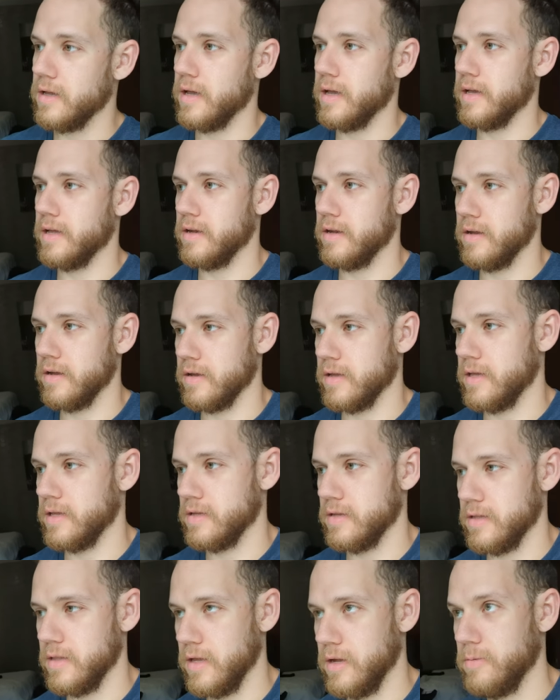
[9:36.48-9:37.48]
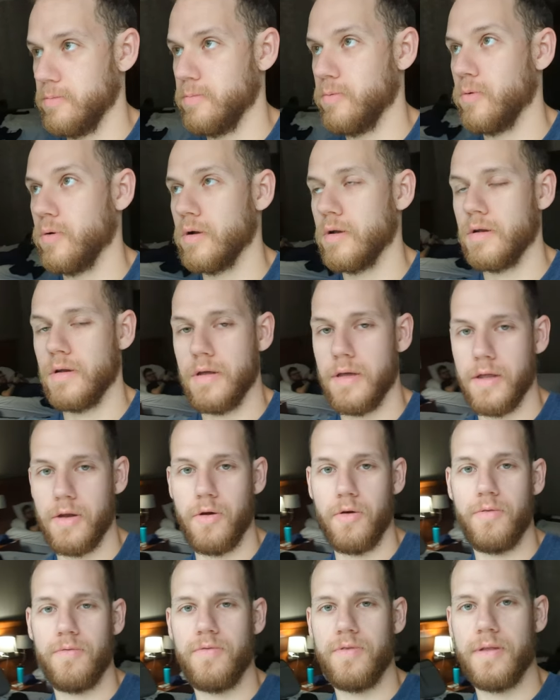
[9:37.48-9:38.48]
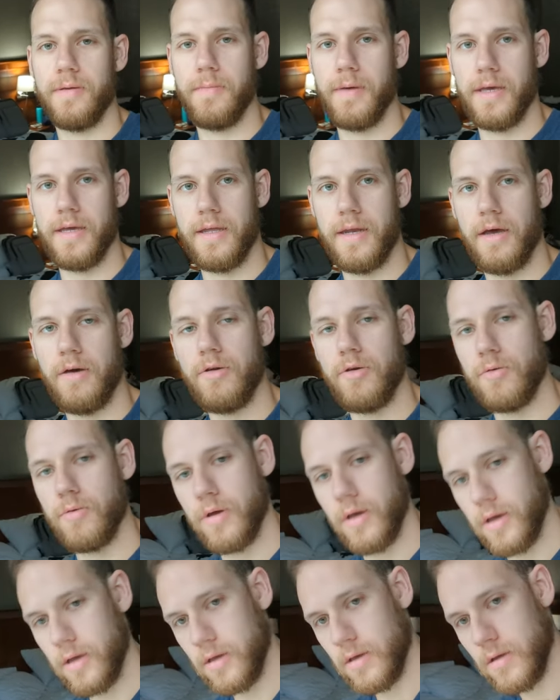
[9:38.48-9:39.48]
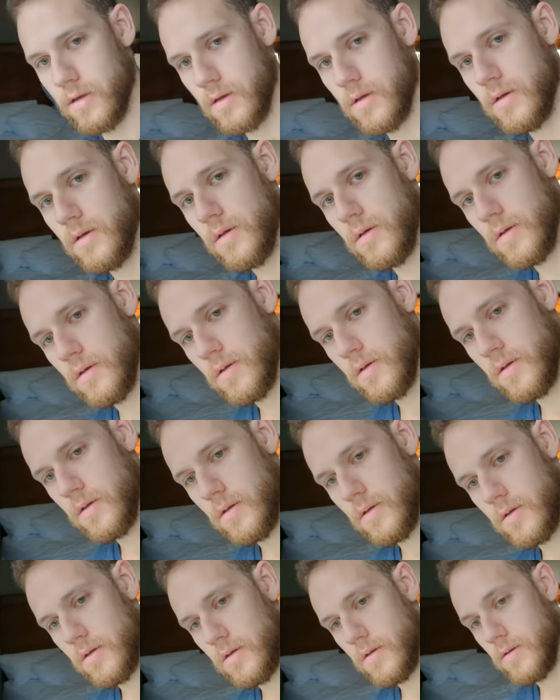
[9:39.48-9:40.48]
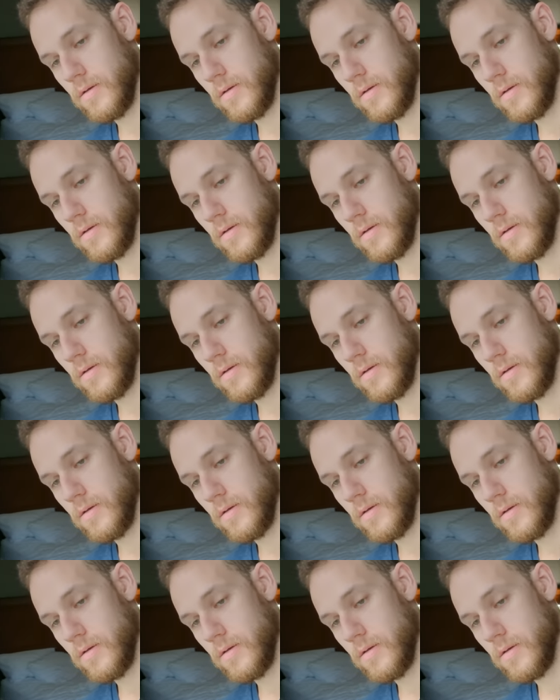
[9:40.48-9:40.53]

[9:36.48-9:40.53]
and uh, get to the airport and hopefully make it out okay. Hey!